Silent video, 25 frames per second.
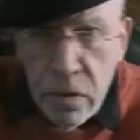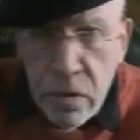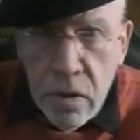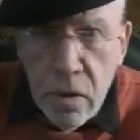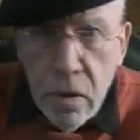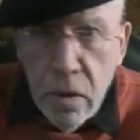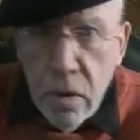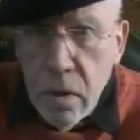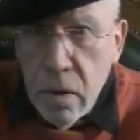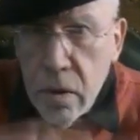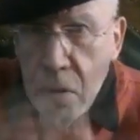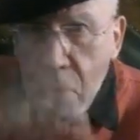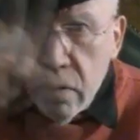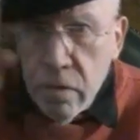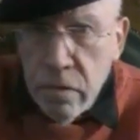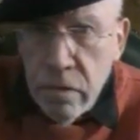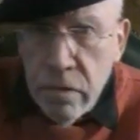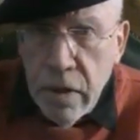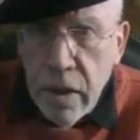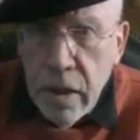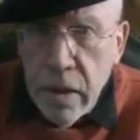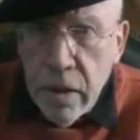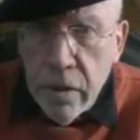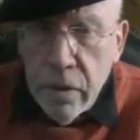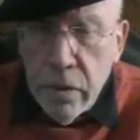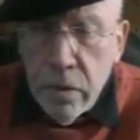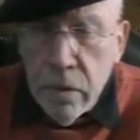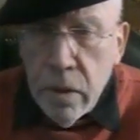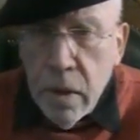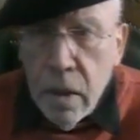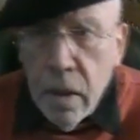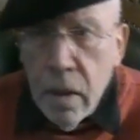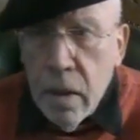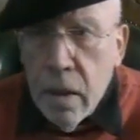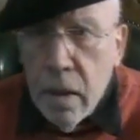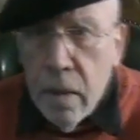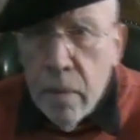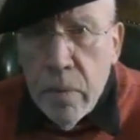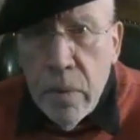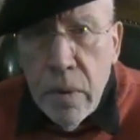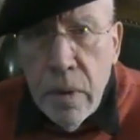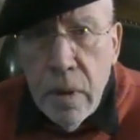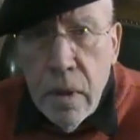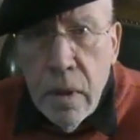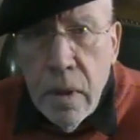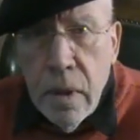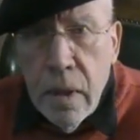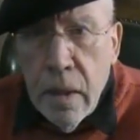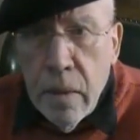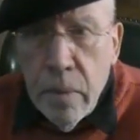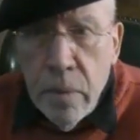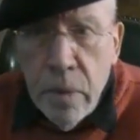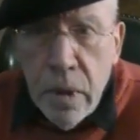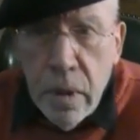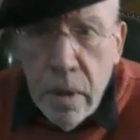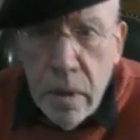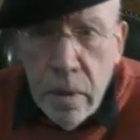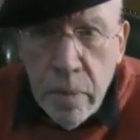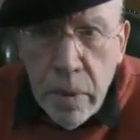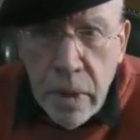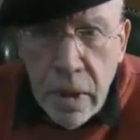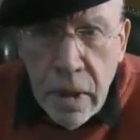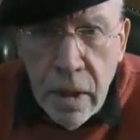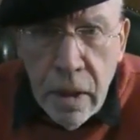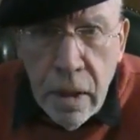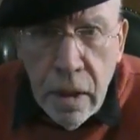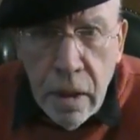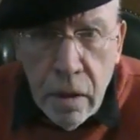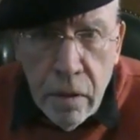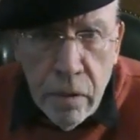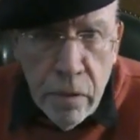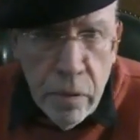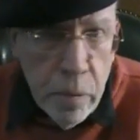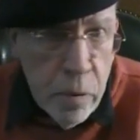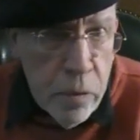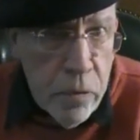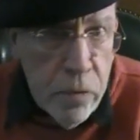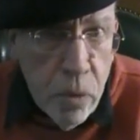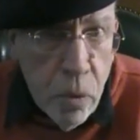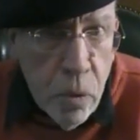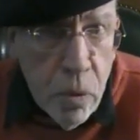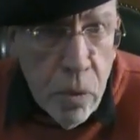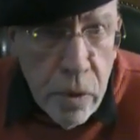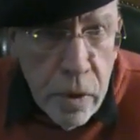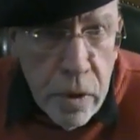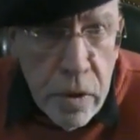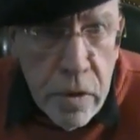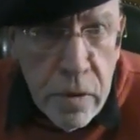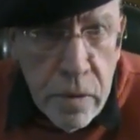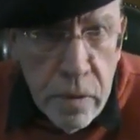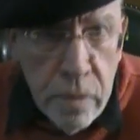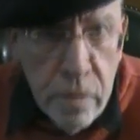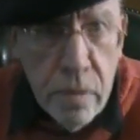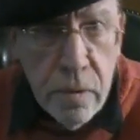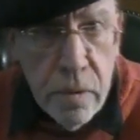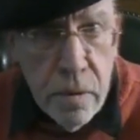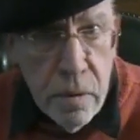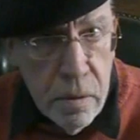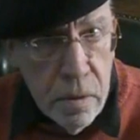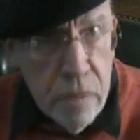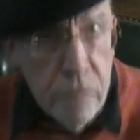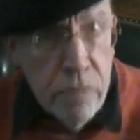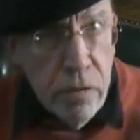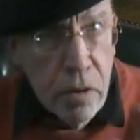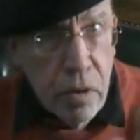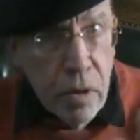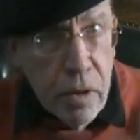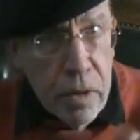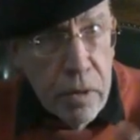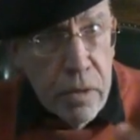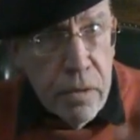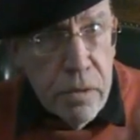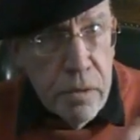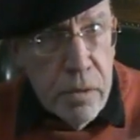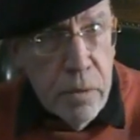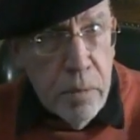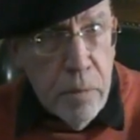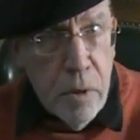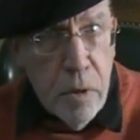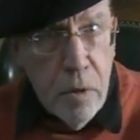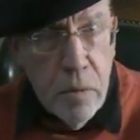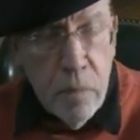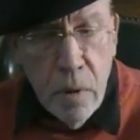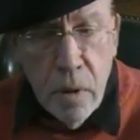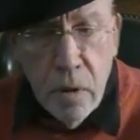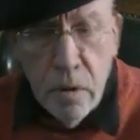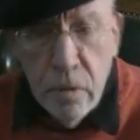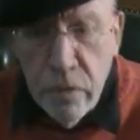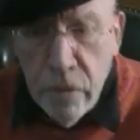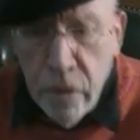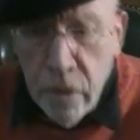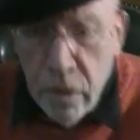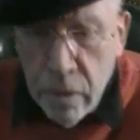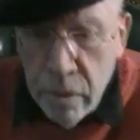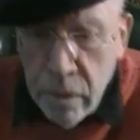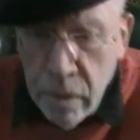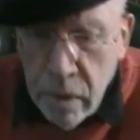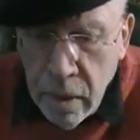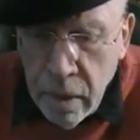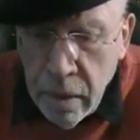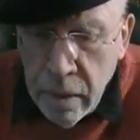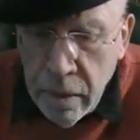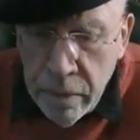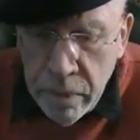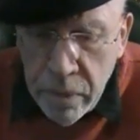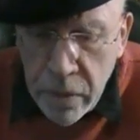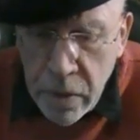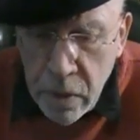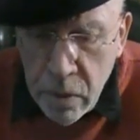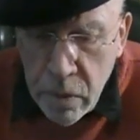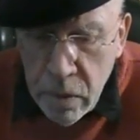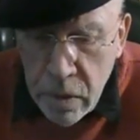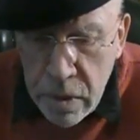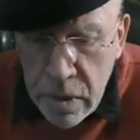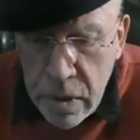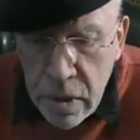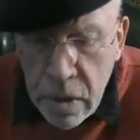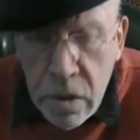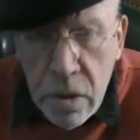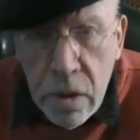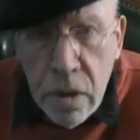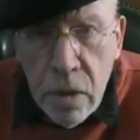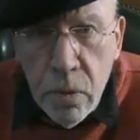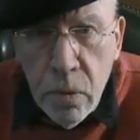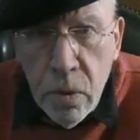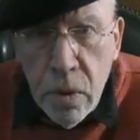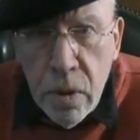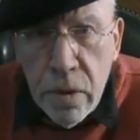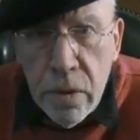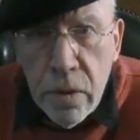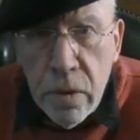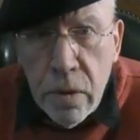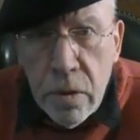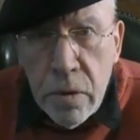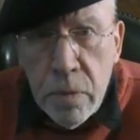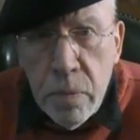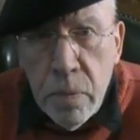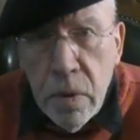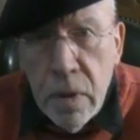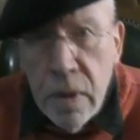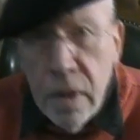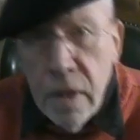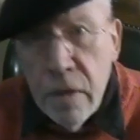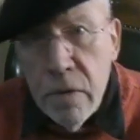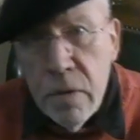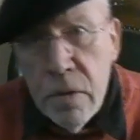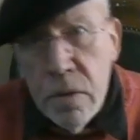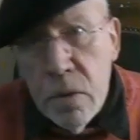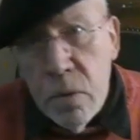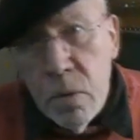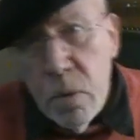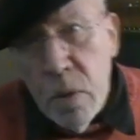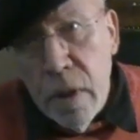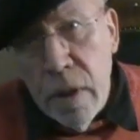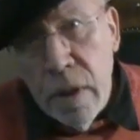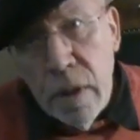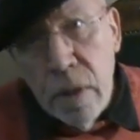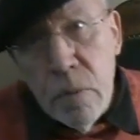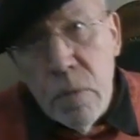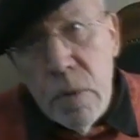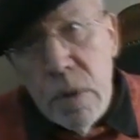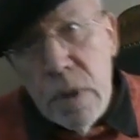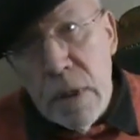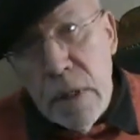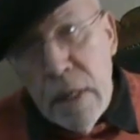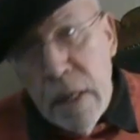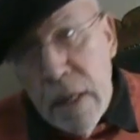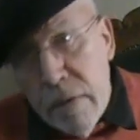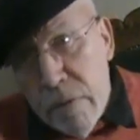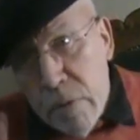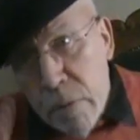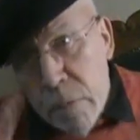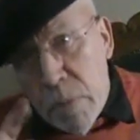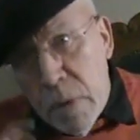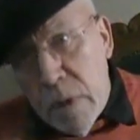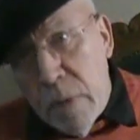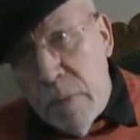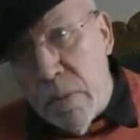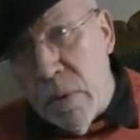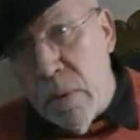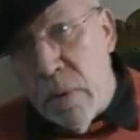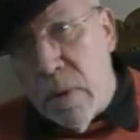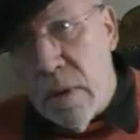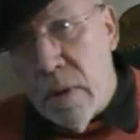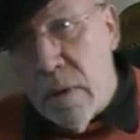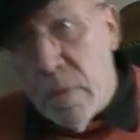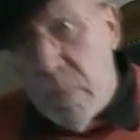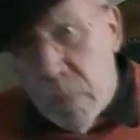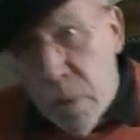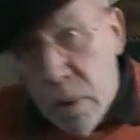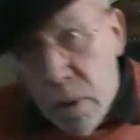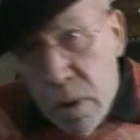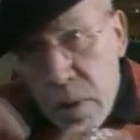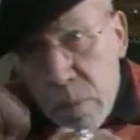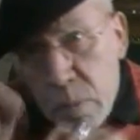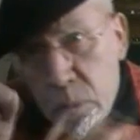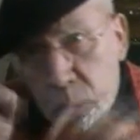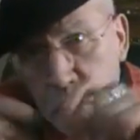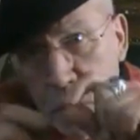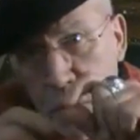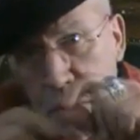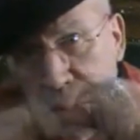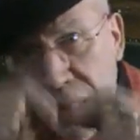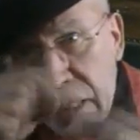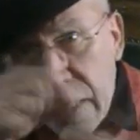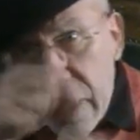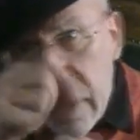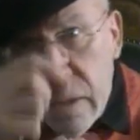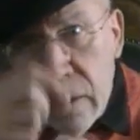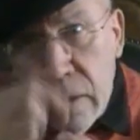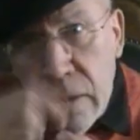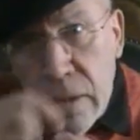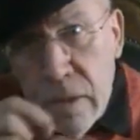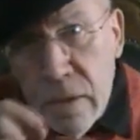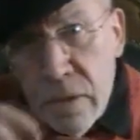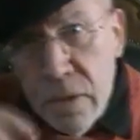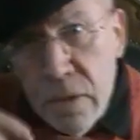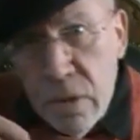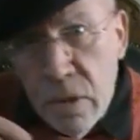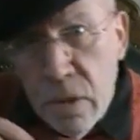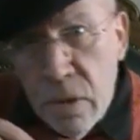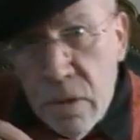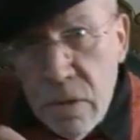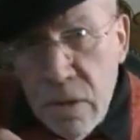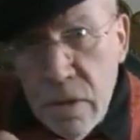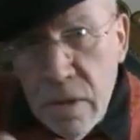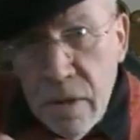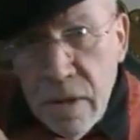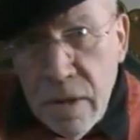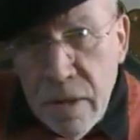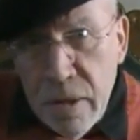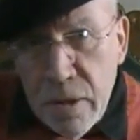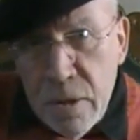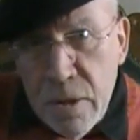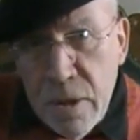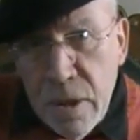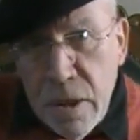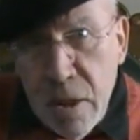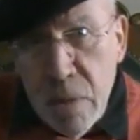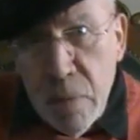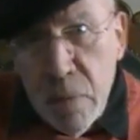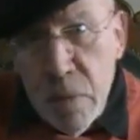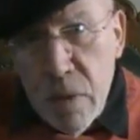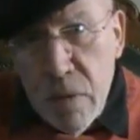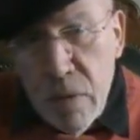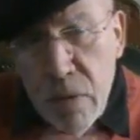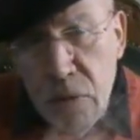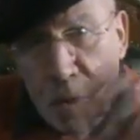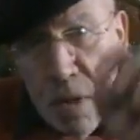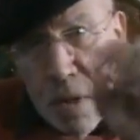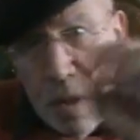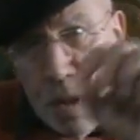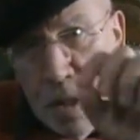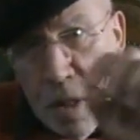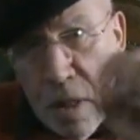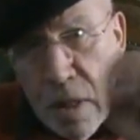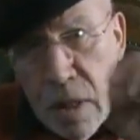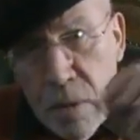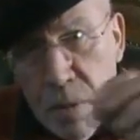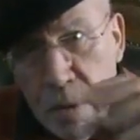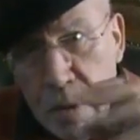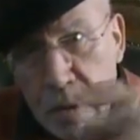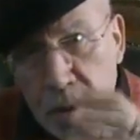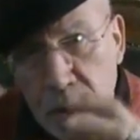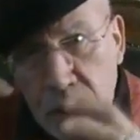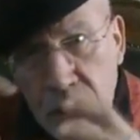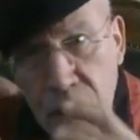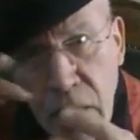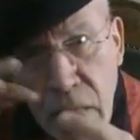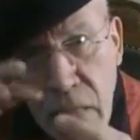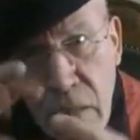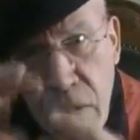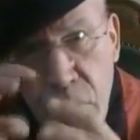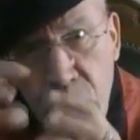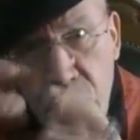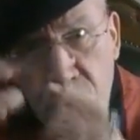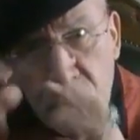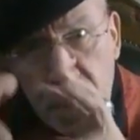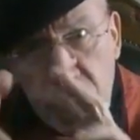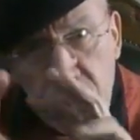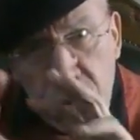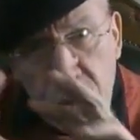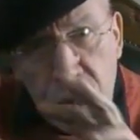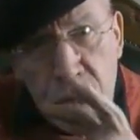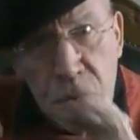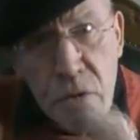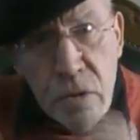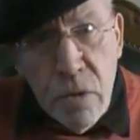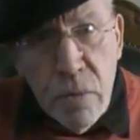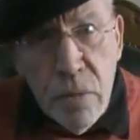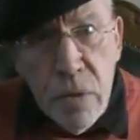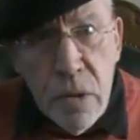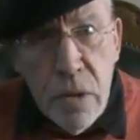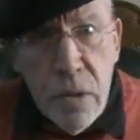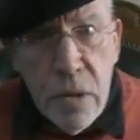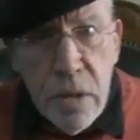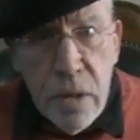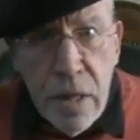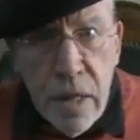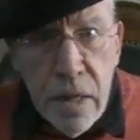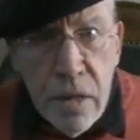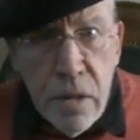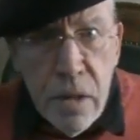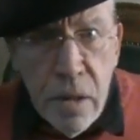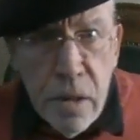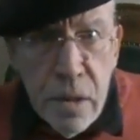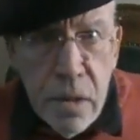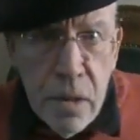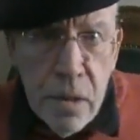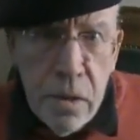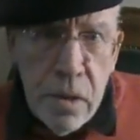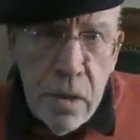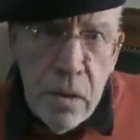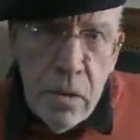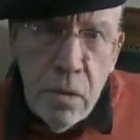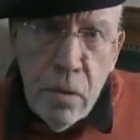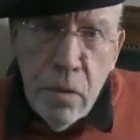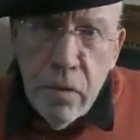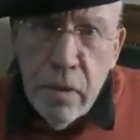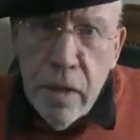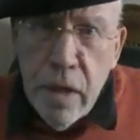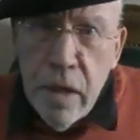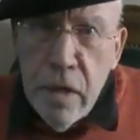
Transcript: circle of value. But at the beginning, before this device, the mobile phone, they were essentially worthless. But there is a way in which clever people can put them all together. You know, so they can take a bit of this and take a bit of that, rearrange them. This is a sort